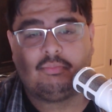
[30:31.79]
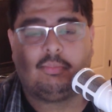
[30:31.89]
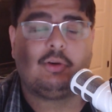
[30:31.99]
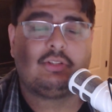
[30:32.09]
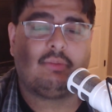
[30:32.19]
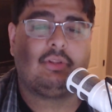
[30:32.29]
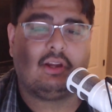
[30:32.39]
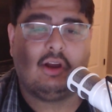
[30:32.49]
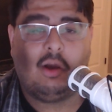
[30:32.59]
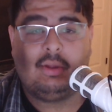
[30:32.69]
Post up in the
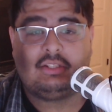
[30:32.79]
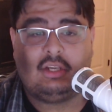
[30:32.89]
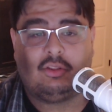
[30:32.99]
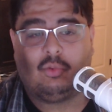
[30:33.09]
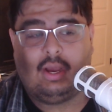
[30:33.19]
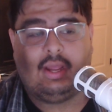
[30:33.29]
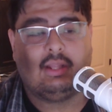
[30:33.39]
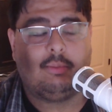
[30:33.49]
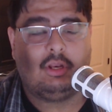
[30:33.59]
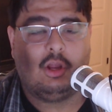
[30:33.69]
comments either way and
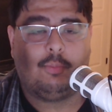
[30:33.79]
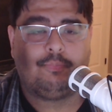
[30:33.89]
let me know.